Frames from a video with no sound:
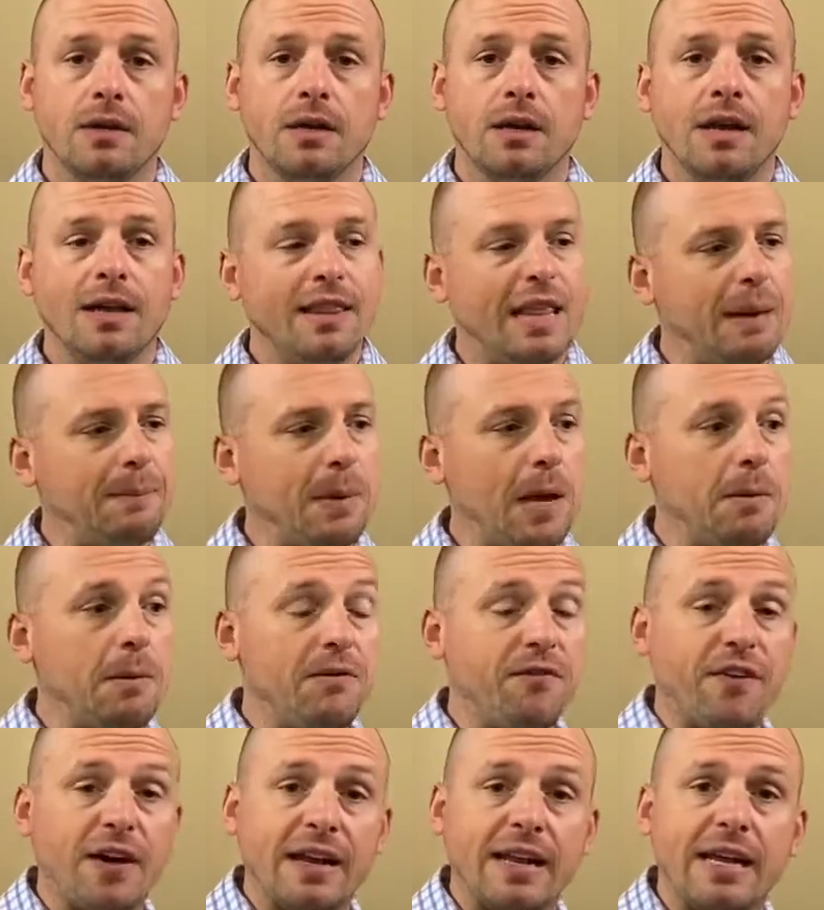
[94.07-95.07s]
That may be
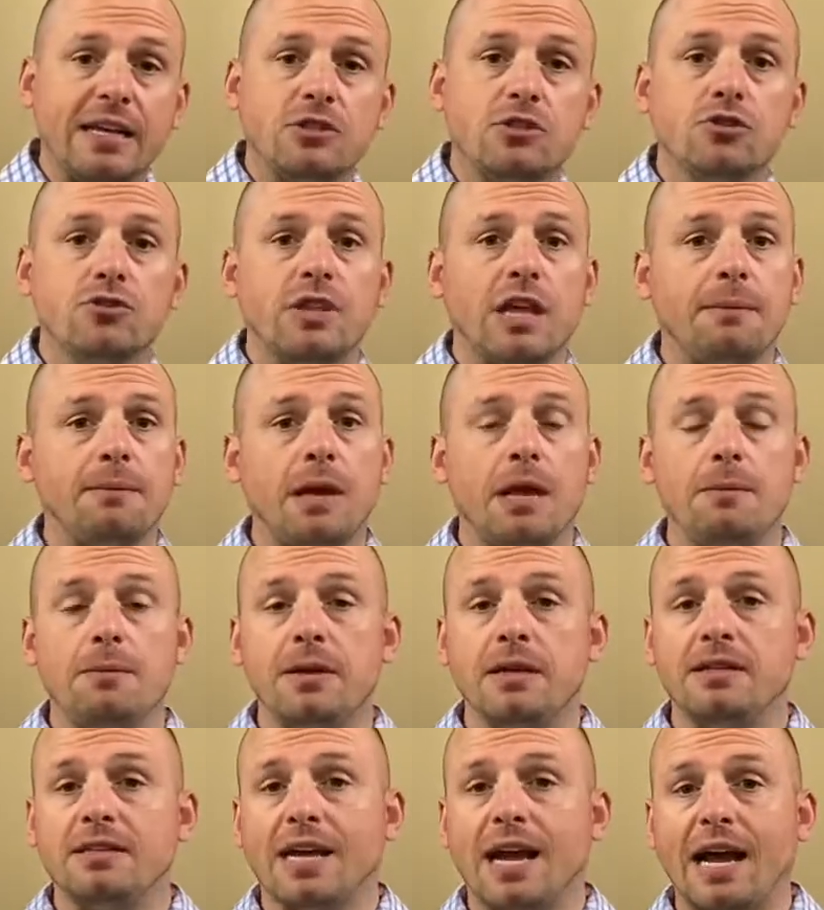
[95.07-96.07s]
financial, that may be
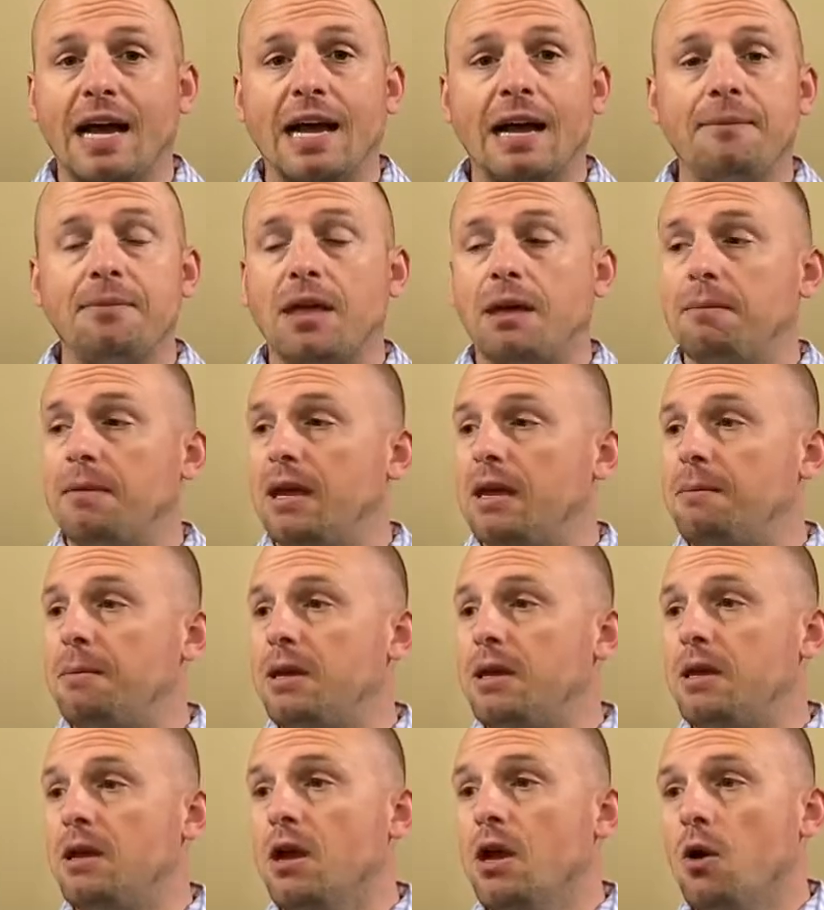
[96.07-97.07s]
time, that may
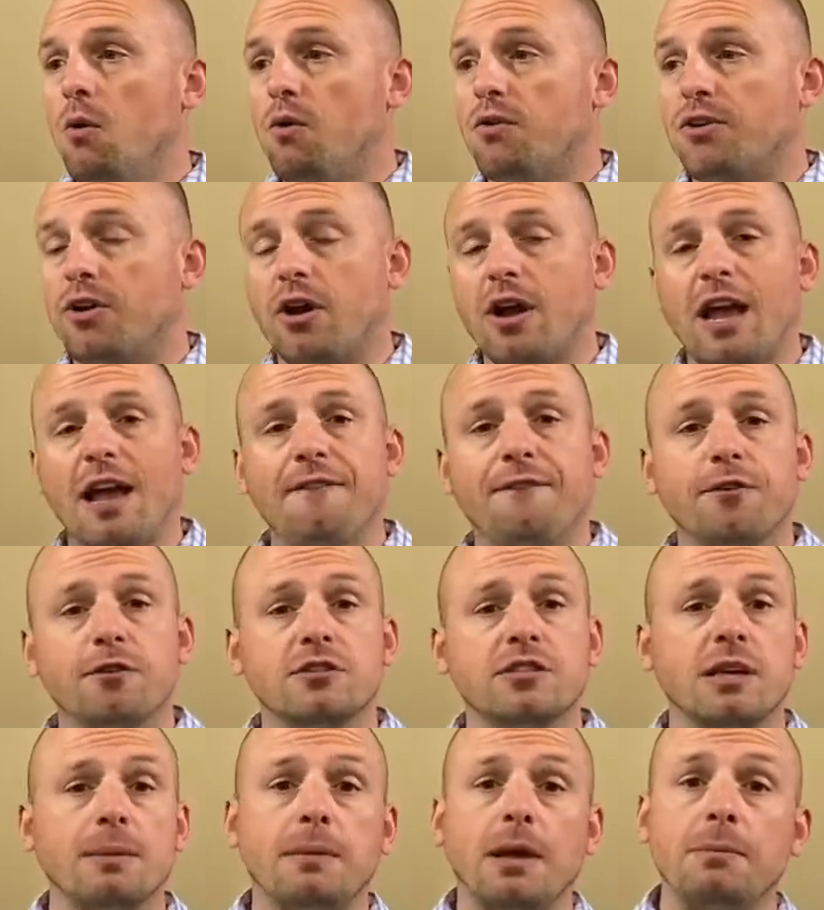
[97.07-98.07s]
be with our efforts,
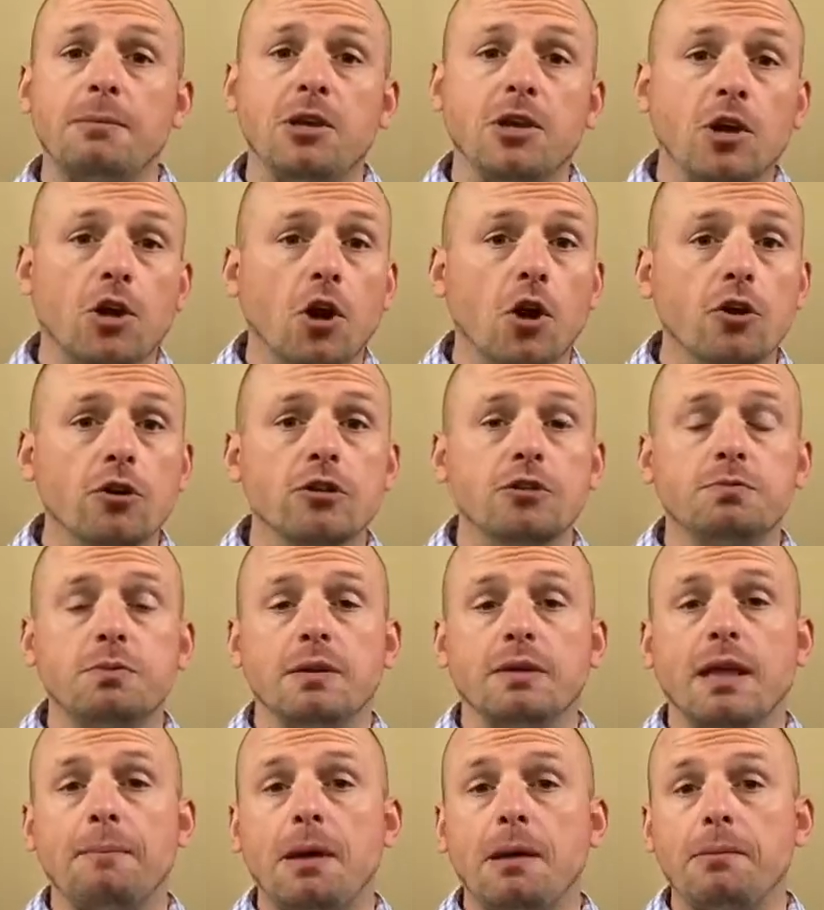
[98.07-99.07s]
that may be encouragement,
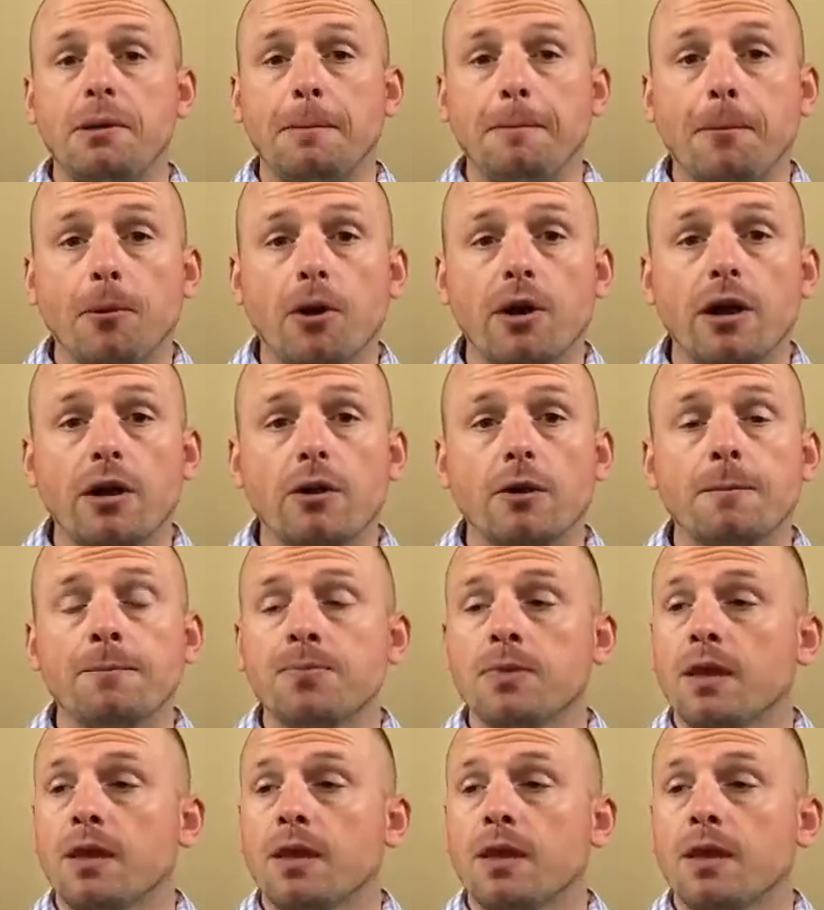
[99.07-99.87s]
that may be prayer,